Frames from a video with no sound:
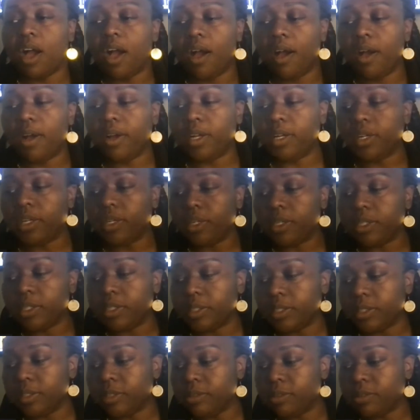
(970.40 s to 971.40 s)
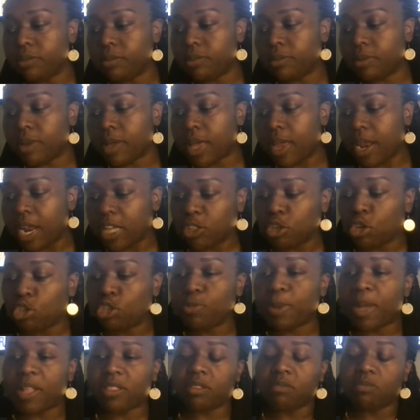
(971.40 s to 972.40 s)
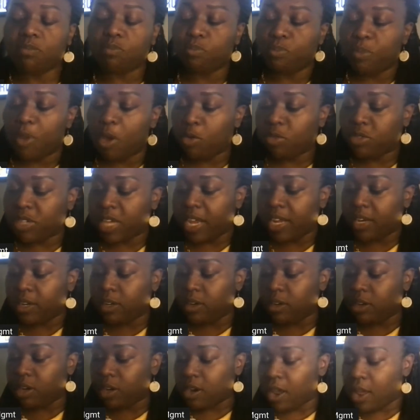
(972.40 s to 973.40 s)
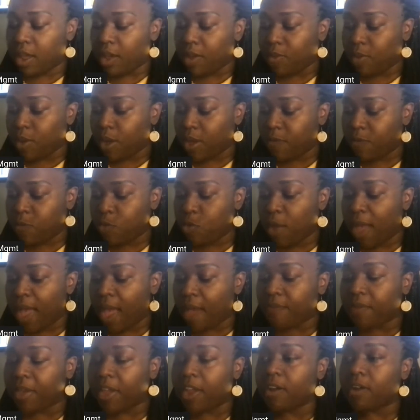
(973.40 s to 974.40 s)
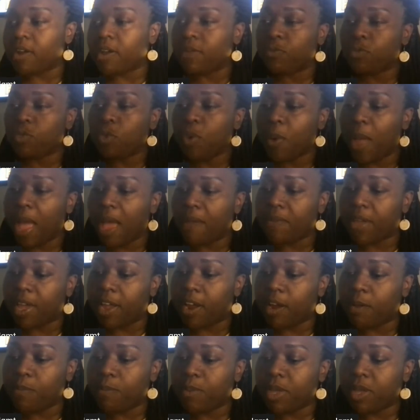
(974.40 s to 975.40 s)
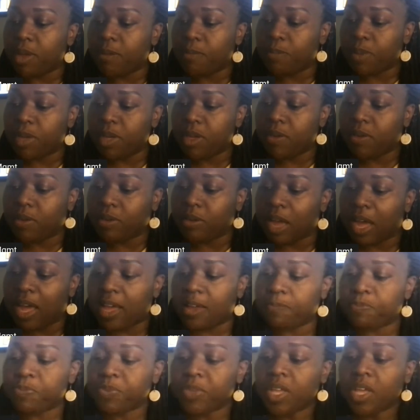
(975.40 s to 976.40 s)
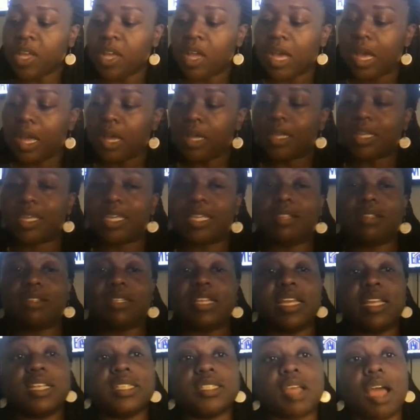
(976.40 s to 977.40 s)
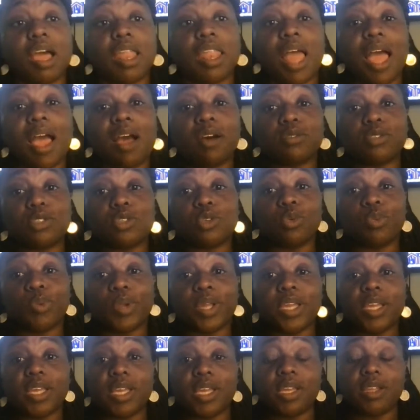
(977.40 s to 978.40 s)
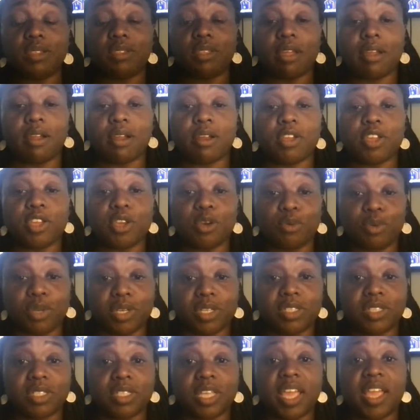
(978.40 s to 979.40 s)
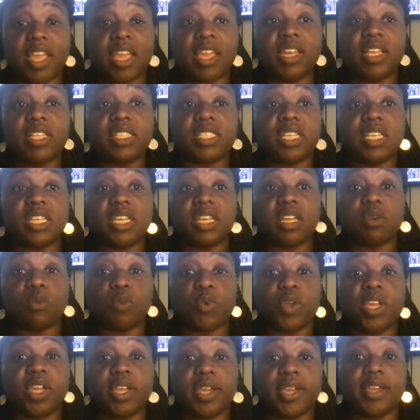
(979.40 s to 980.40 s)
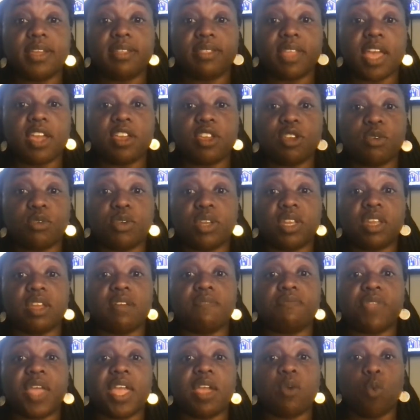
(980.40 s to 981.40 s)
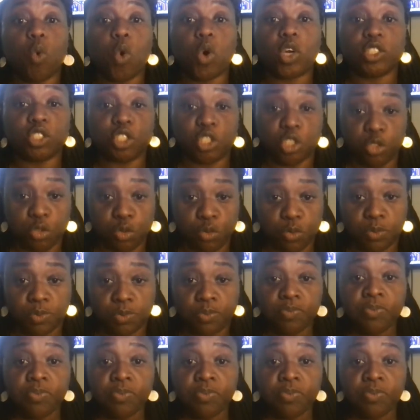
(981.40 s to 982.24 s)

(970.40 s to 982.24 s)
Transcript: And I told you about notating if you have an Airbnb or not. Tenants are allowed to rekey their units. Any tenant can rekey their unit if they want to.